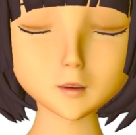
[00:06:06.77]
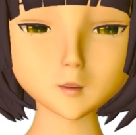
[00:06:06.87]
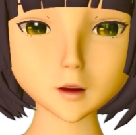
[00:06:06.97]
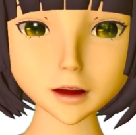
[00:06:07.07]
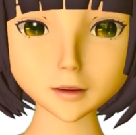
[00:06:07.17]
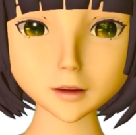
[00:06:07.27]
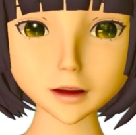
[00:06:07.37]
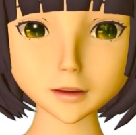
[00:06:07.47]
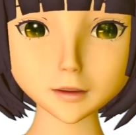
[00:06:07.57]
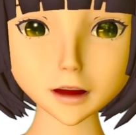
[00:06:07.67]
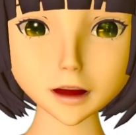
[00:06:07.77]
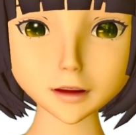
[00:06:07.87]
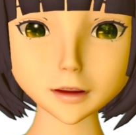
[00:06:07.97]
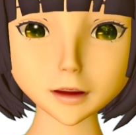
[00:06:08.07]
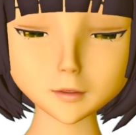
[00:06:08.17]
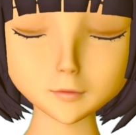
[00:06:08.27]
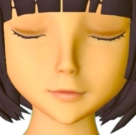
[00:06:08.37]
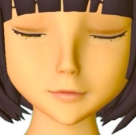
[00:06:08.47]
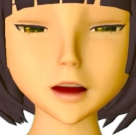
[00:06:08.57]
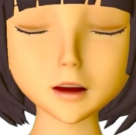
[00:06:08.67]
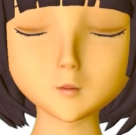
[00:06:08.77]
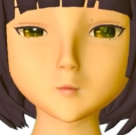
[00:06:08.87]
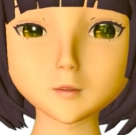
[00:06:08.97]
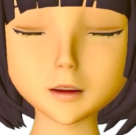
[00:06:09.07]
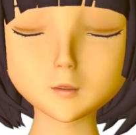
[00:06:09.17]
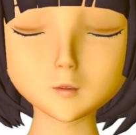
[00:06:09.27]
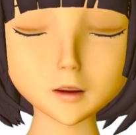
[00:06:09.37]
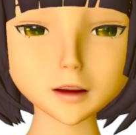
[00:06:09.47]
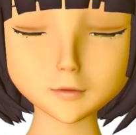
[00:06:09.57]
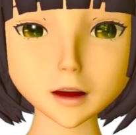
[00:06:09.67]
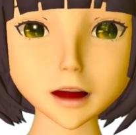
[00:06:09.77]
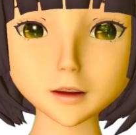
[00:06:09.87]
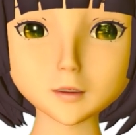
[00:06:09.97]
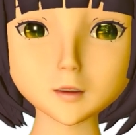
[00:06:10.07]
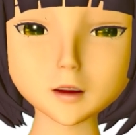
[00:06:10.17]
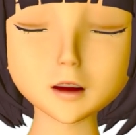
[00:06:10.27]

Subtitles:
conjoin it to something else. We can also modify it.